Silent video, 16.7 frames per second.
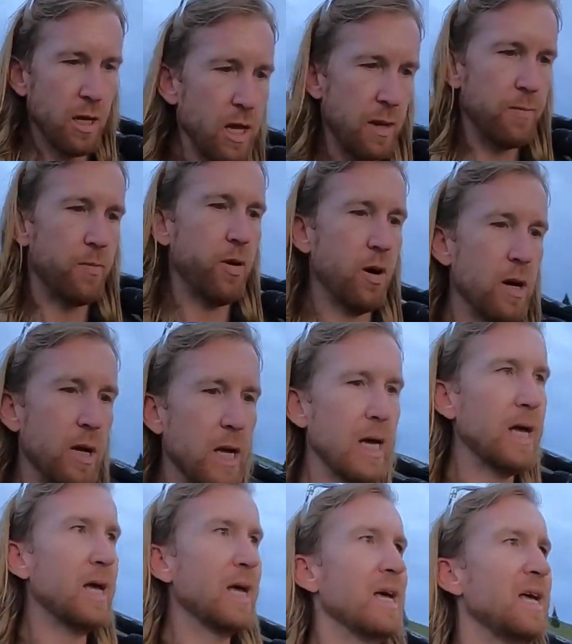and put
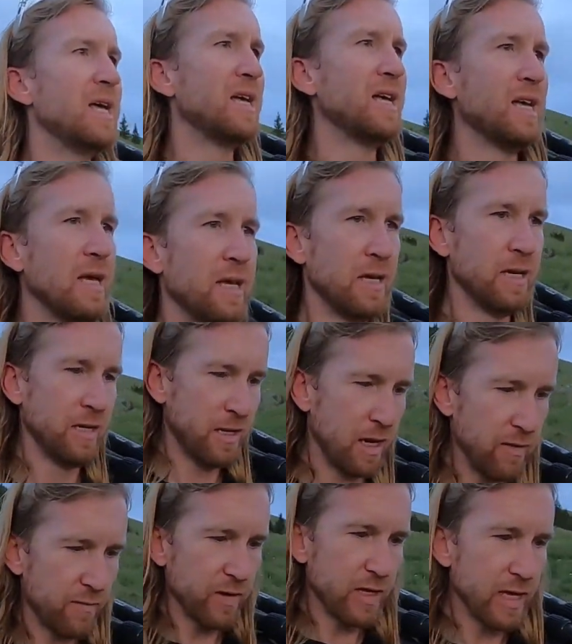
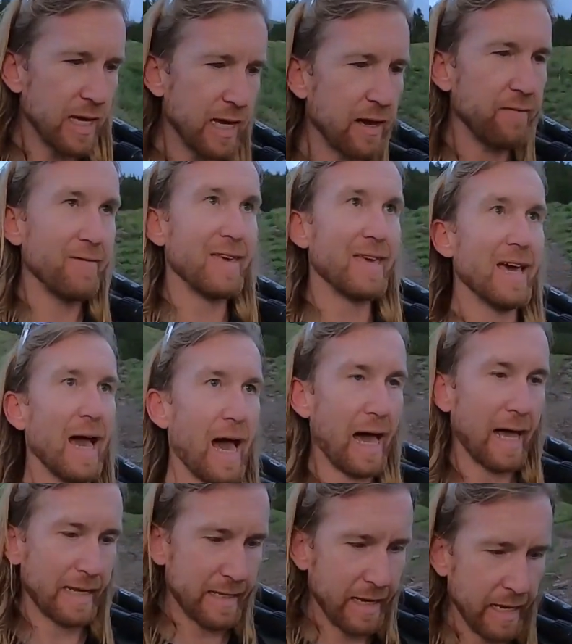everything I've
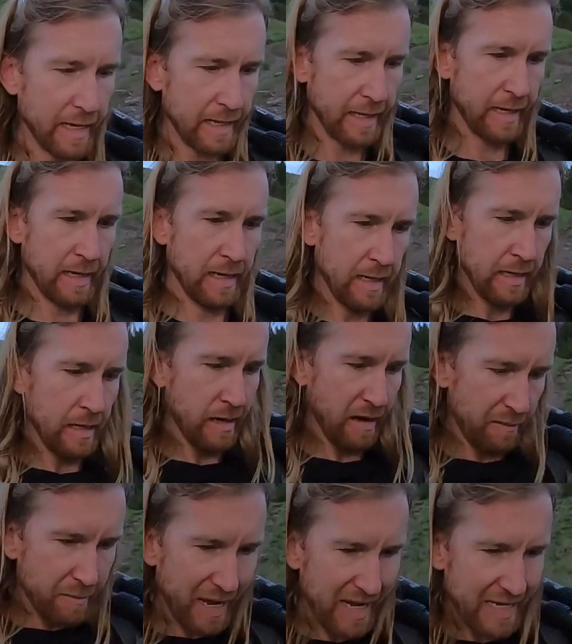got
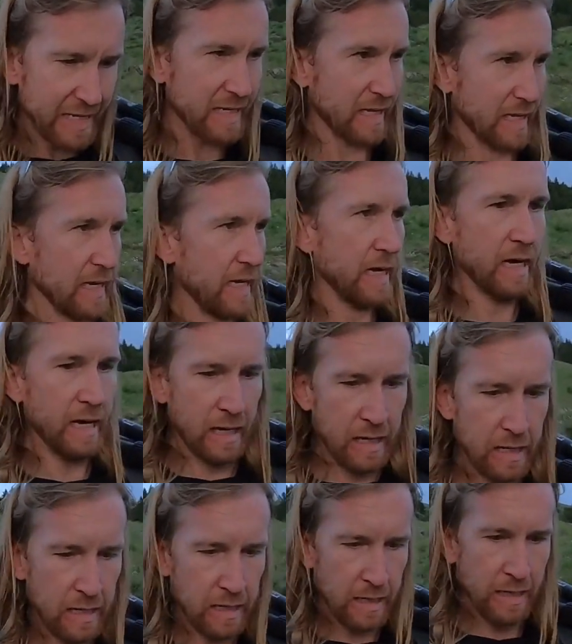mentally
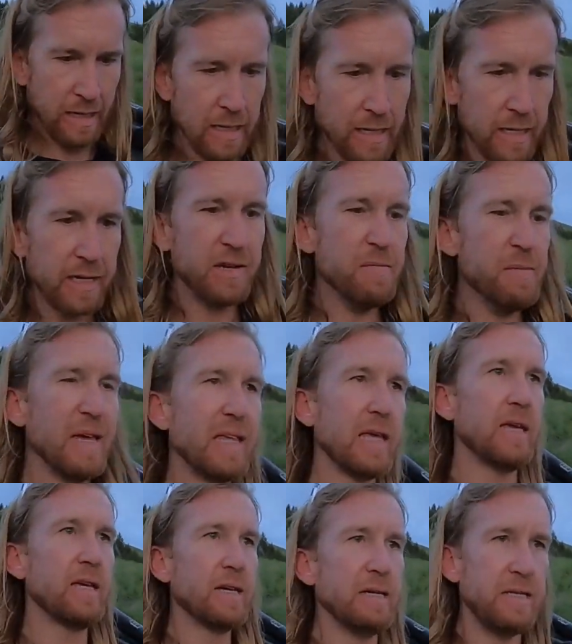into
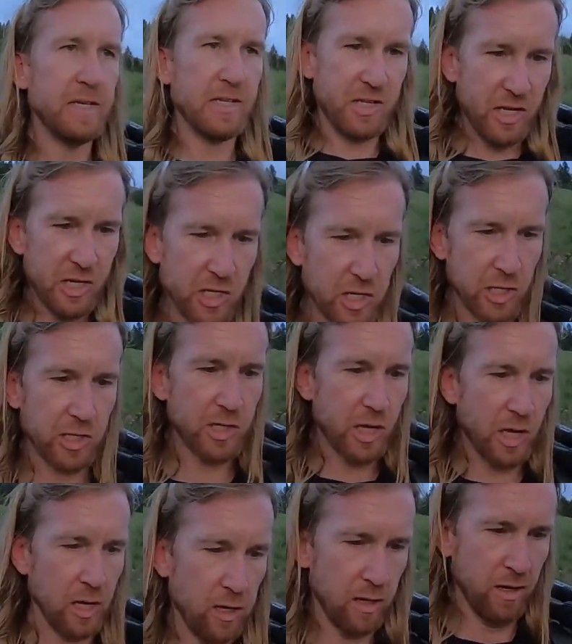making good
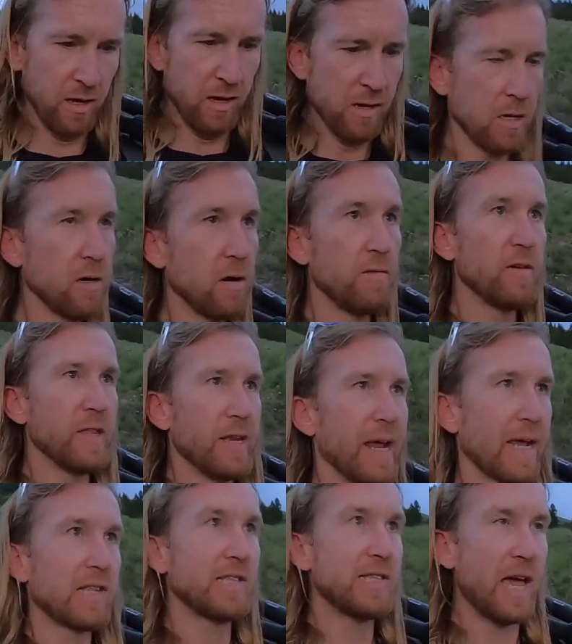decisions over the
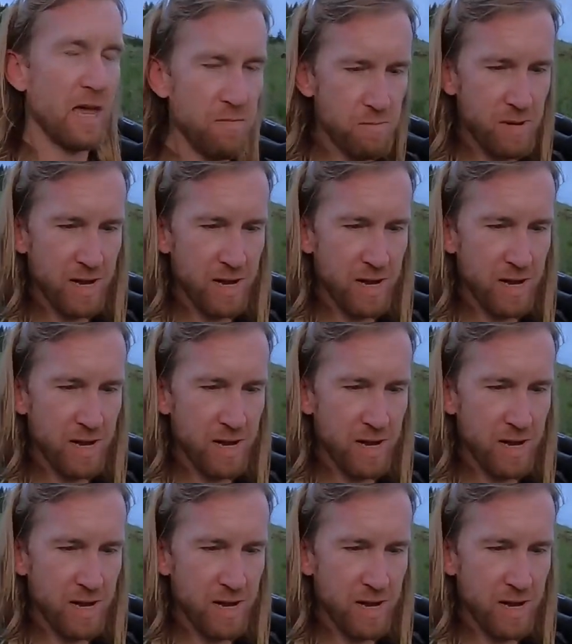next 10